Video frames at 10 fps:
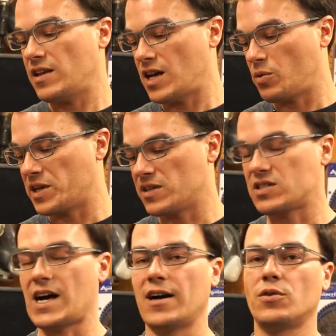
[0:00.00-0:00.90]
that we can
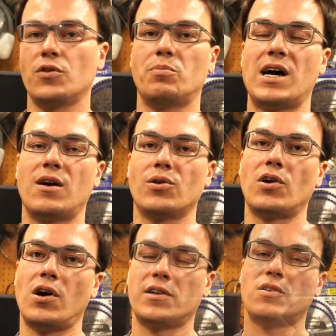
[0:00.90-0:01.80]
toggle the power
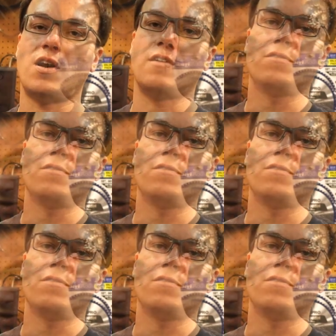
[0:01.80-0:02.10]
on and off.